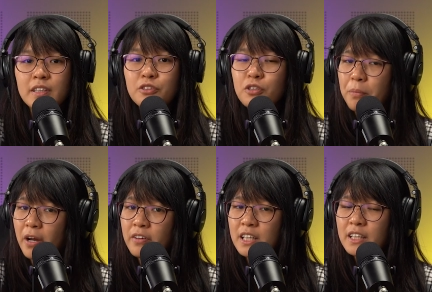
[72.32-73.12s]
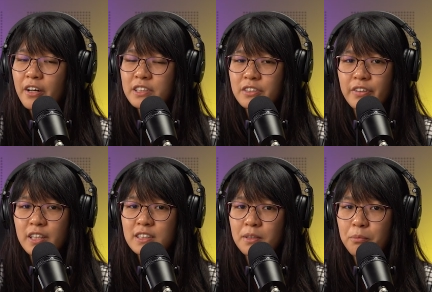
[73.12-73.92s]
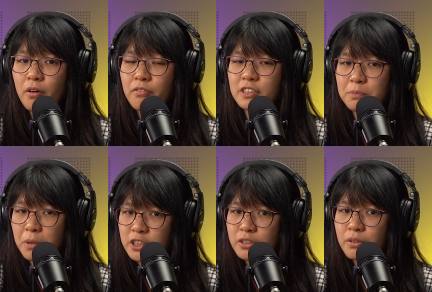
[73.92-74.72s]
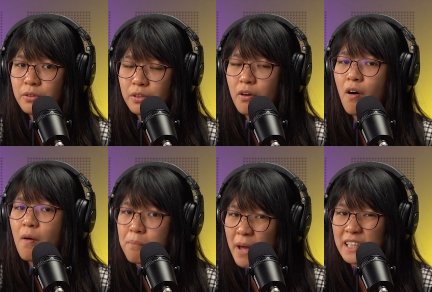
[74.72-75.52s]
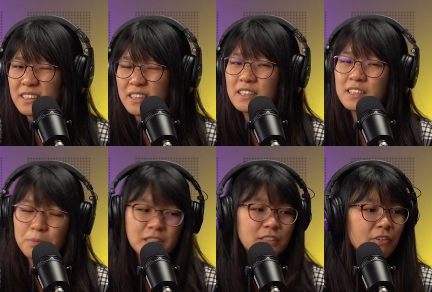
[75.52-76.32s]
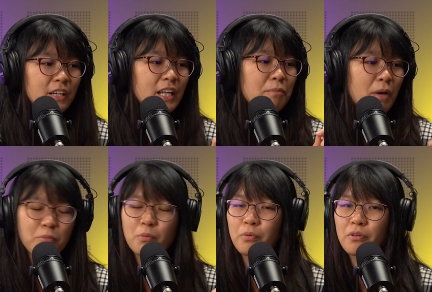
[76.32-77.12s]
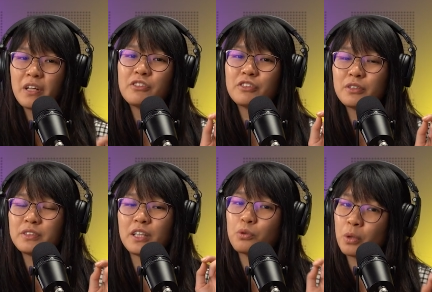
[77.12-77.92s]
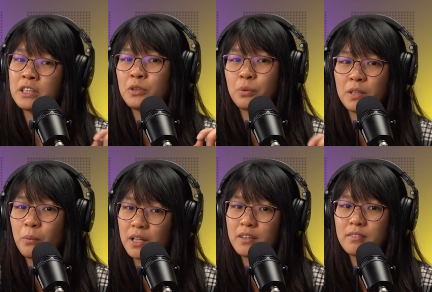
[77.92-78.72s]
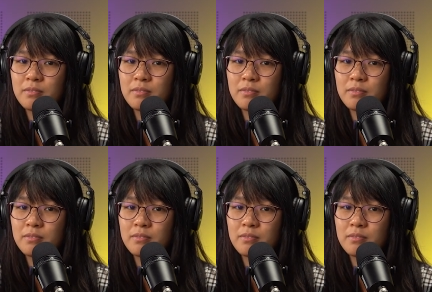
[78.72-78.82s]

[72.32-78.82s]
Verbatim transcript: So apparently there's already support for spatial audio on Macs, specifically MacBook Pro introduced in 2021.